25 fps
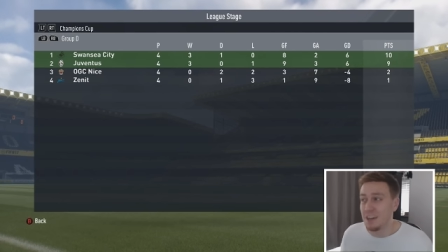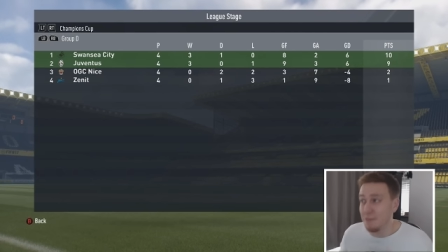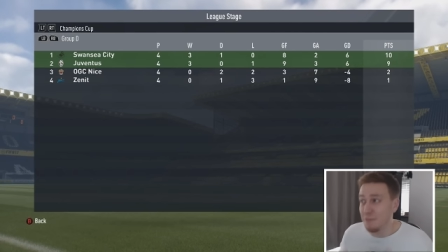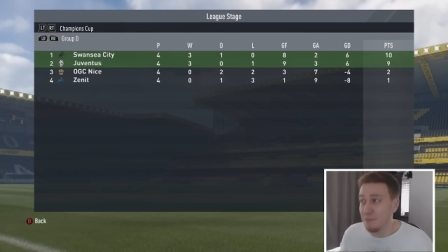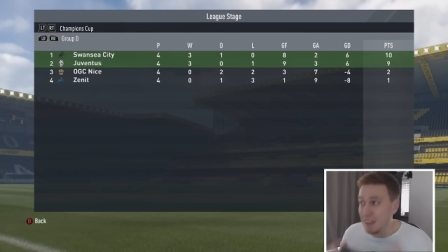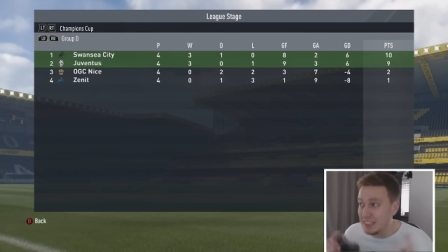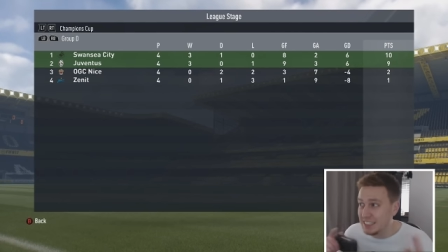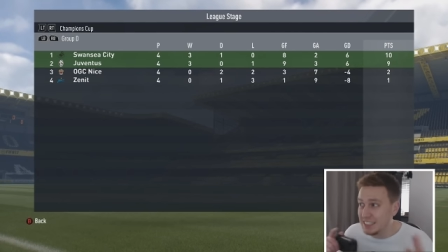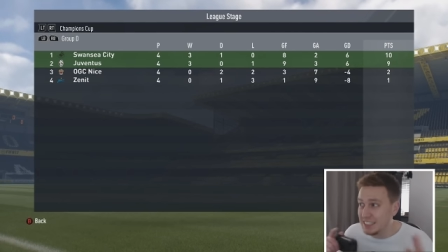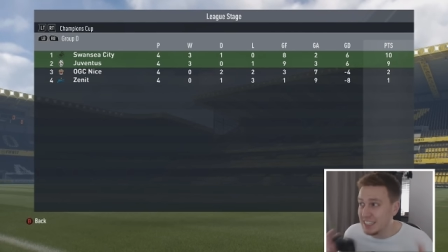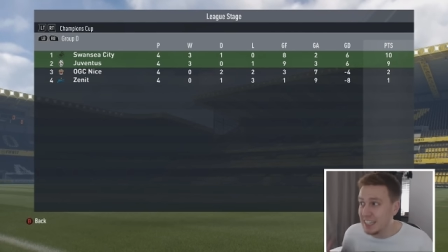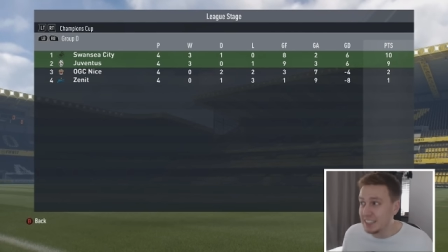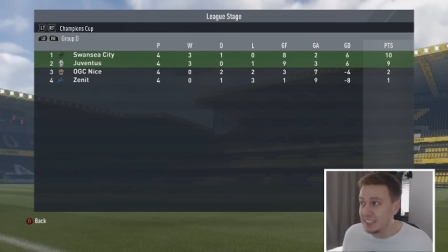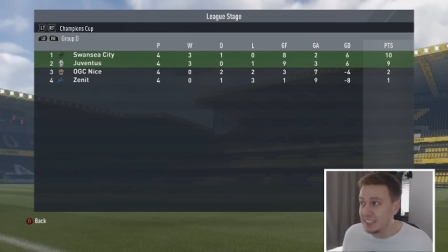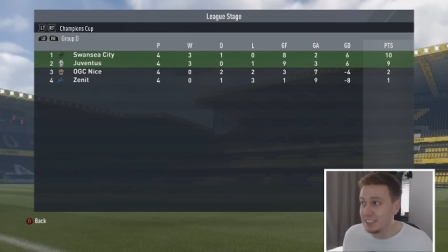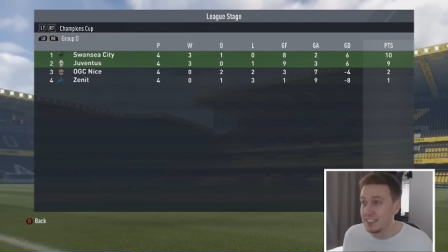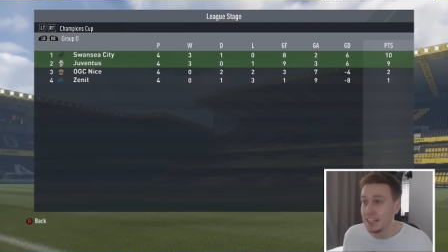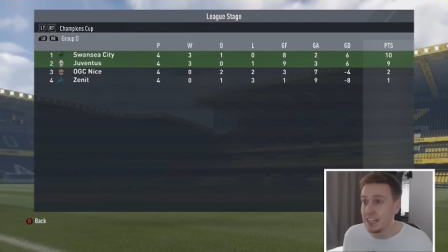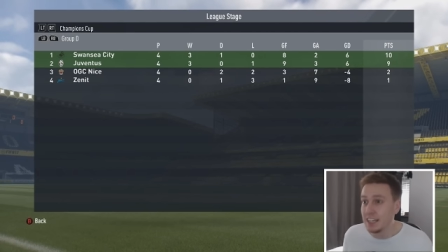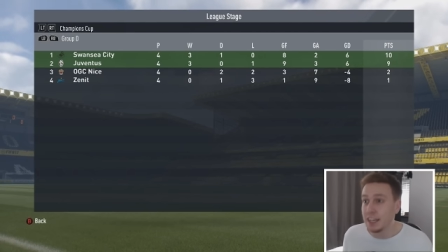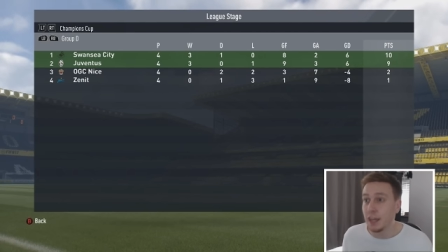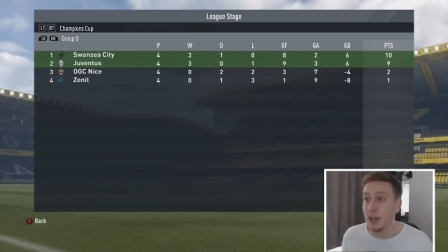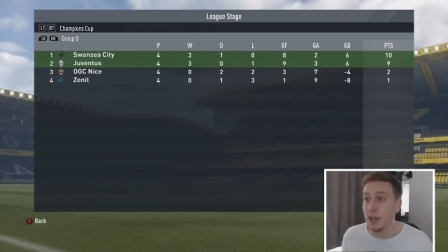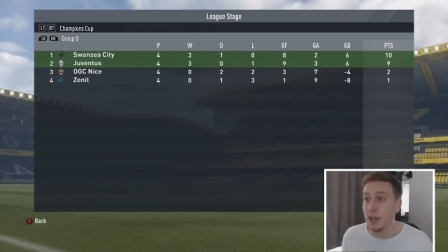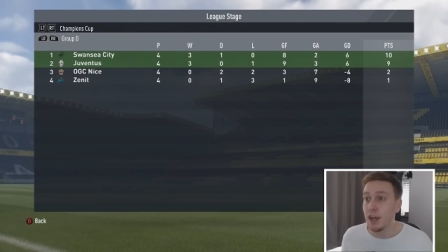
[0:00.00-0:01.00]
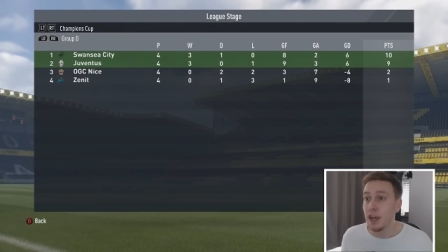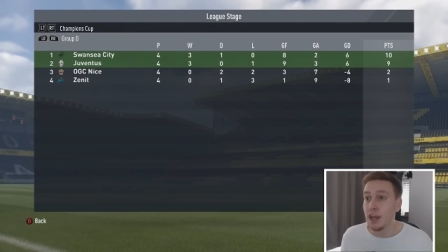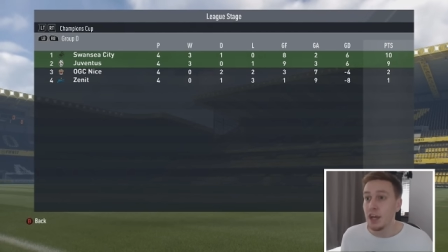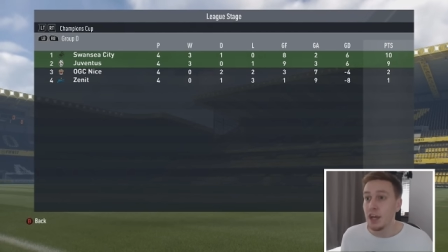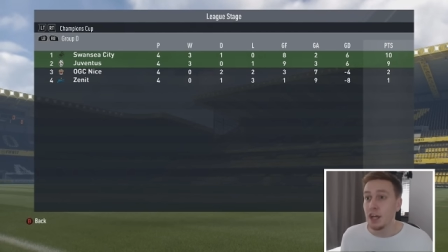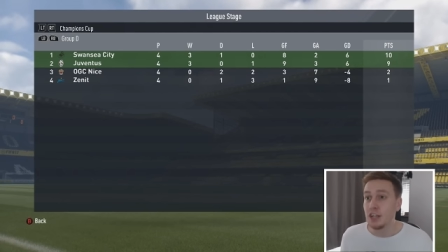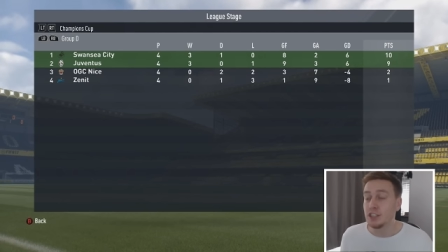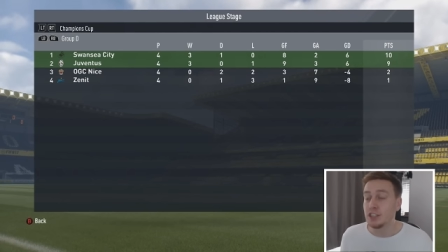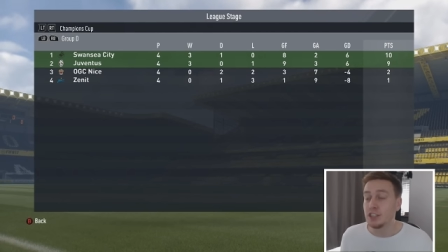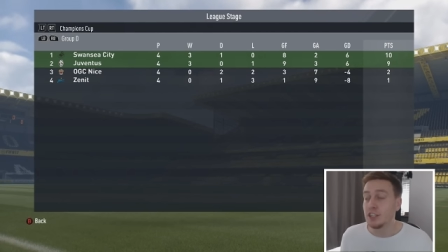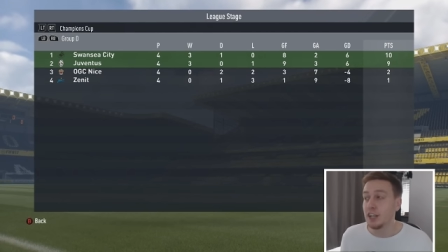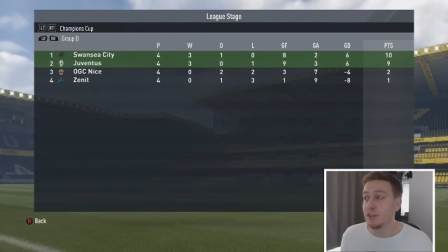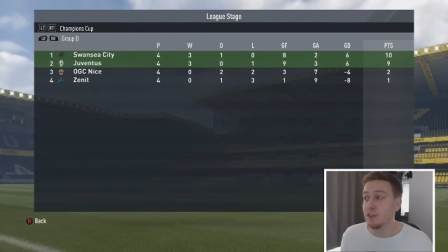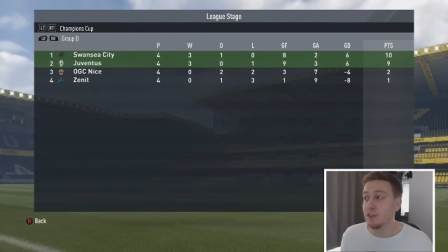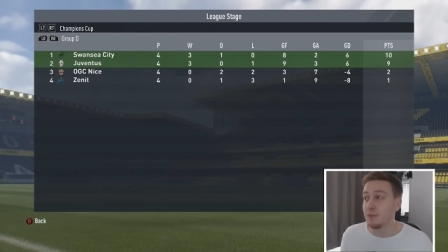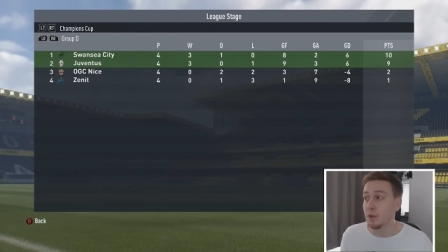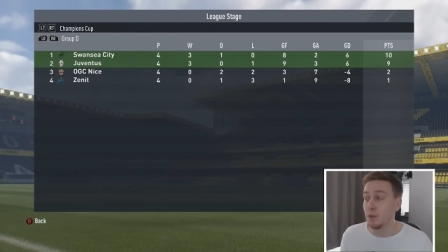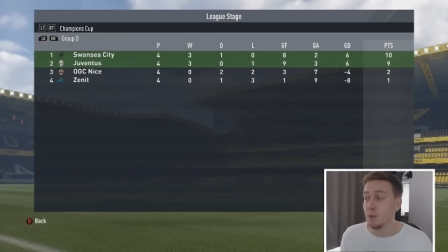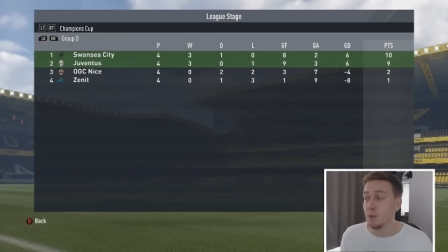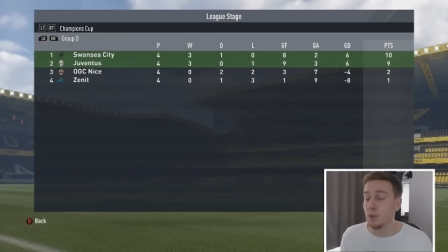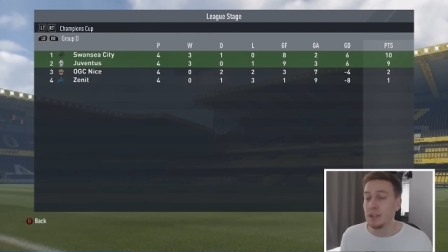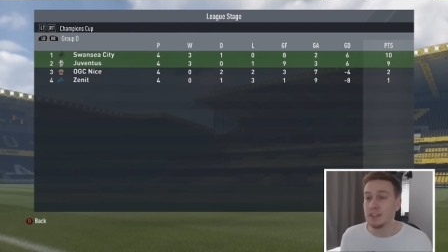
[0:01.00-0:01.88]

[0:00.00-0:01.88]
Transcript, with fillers: A fantastic achievement.